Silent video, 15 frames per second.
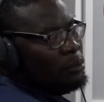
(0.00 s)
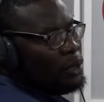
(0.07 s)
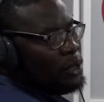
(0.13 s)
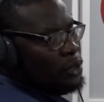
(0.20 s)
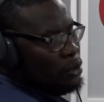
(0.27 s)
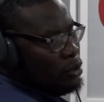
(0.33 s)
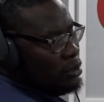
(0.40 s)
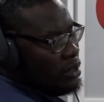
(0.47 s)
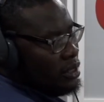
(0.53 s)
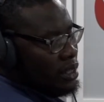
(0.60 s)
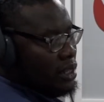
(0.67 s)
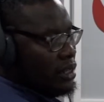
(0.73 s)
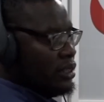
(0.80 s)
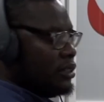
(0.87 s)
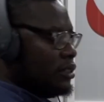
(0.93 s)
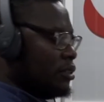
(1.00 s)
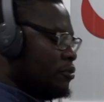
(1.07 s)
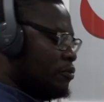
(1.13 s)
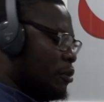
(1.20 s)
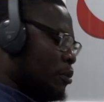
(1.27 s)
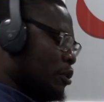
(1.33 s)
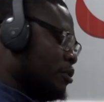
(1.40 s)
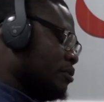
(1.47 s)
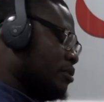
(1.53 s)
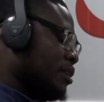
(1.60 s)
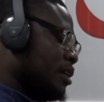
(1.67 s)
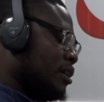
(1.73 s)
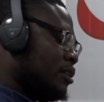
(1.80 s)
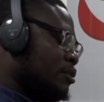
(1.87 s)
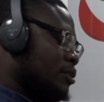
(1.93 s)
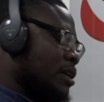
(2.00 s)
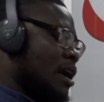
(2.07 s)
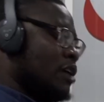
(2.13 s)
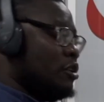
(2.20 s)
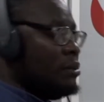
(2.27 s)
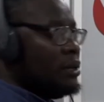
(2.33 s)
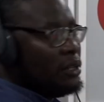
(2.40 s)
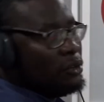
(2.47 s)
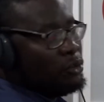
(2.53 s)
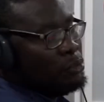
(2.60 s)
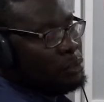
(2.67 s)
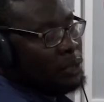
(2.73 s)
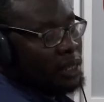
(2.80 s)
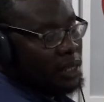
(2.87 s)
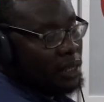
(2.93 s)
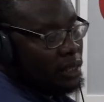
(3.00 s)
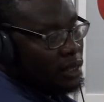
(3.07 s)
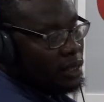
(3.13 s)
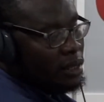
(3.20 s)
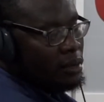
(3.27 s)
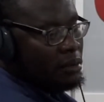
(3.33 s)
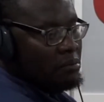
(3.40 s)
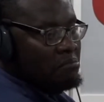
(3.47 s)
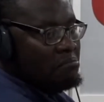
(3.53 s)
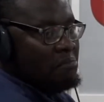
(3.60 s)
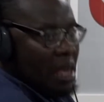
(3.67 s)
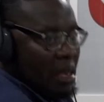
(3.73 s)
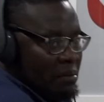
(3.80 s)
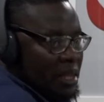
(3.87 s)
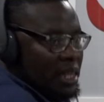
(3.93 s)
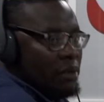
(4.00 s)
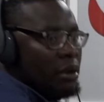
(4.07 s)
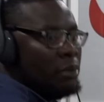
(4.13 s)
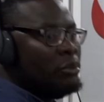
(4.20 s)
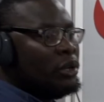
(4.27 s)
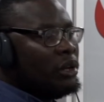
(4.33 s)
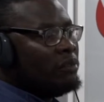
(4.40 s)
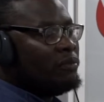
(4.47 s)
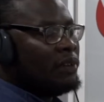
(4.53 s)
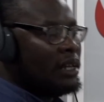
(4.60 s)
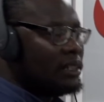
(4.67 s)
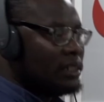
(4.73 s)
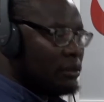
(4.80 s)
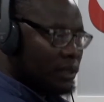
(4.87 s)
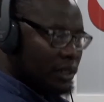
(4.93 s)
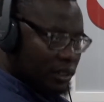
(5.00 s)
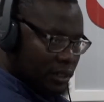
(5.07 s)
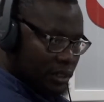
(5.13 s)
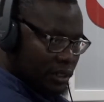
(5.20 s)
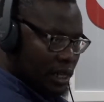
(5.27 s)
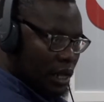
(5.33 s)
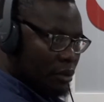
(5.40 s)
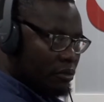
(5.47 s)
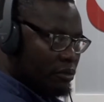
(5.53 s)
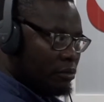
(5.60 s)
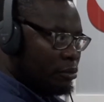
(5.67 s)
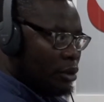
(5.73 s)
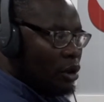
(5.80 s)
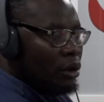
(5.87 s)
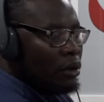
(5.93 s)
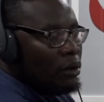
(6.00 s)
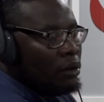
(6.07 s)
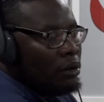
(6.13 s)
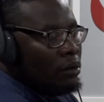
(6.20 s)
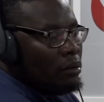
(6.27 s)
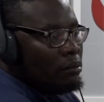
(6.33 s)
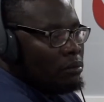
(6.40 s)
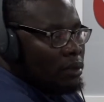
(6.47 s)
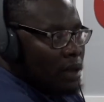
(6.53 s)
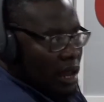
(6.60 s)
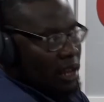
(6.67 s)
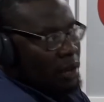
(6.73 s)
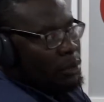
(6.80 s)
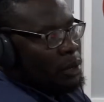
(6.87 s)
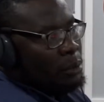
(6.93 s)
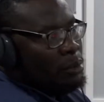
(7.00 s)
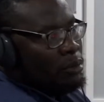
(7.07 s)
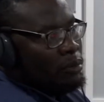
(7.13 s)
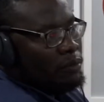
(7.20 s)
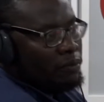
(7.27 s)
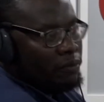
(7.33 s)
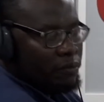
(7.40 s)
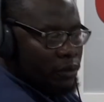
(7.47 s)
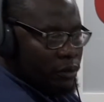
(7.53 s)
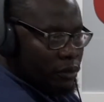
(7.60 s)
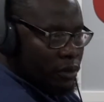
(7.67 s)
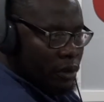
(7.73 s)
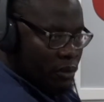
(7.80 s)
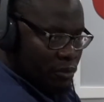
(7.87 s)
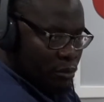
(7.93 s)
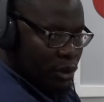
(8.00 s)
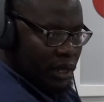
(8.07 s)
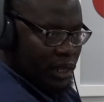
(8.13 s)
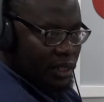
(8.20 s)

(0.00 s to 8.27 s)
the thing is, from what you said, the argument could be maybe there were billion vans that went to his house, but can anybody prove, there was money